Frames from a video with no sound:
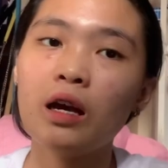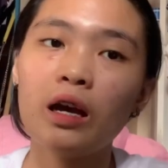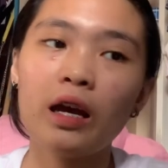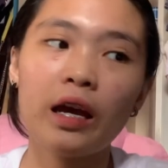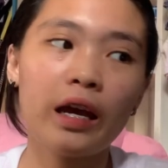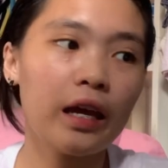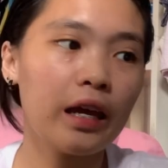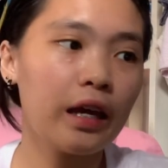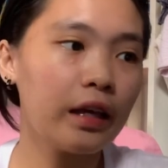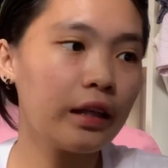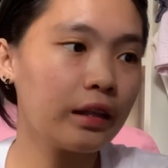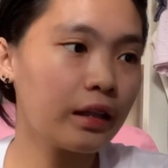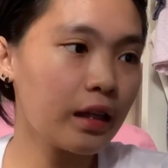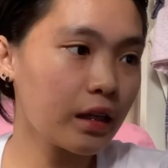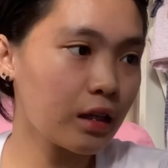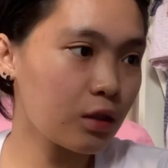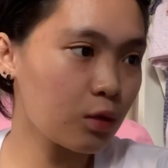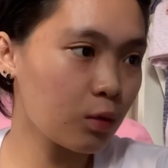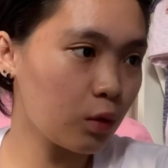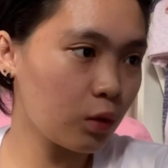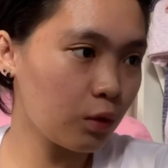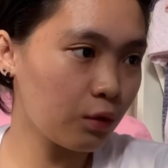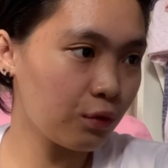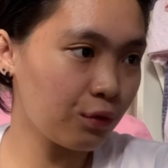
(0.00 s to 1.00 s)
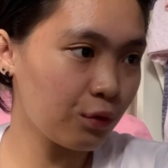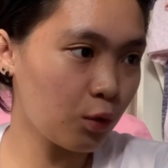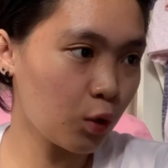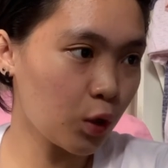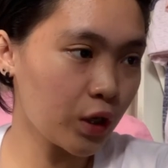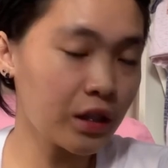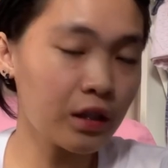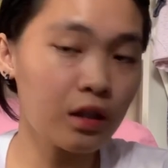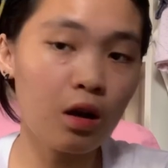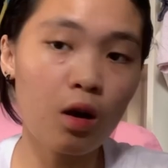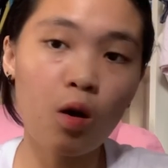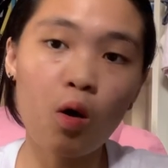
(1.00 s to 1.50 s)
And next one, of
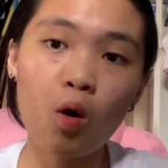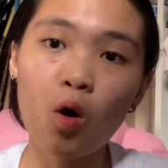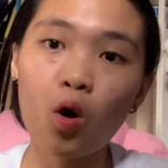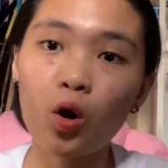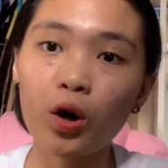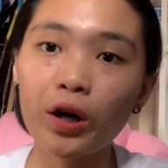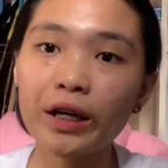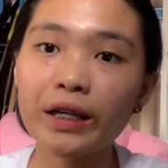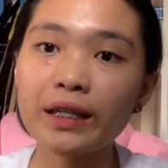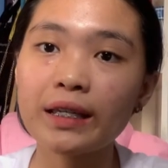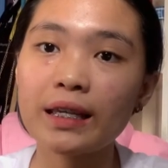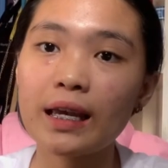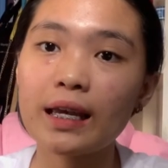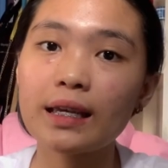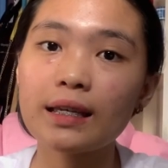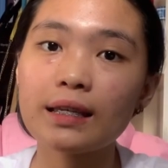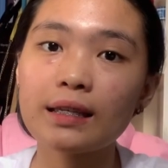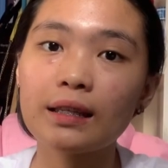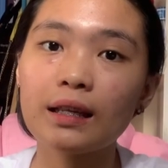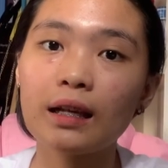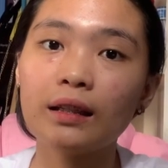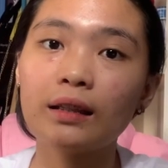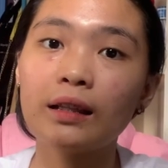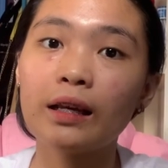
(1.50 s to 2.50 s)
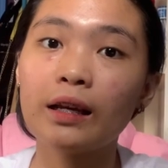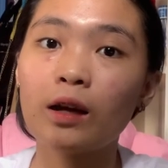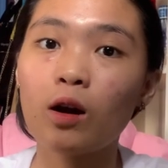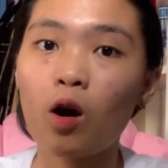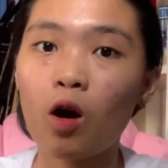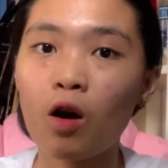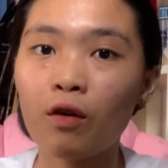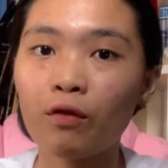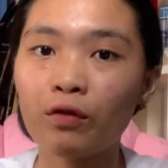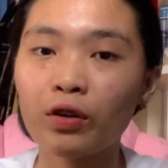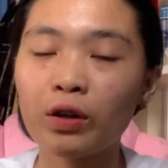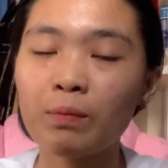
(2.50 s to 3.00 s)
course, the courses that they
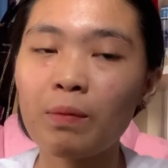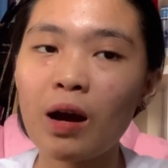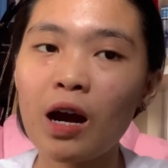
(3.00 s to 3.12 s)
offer.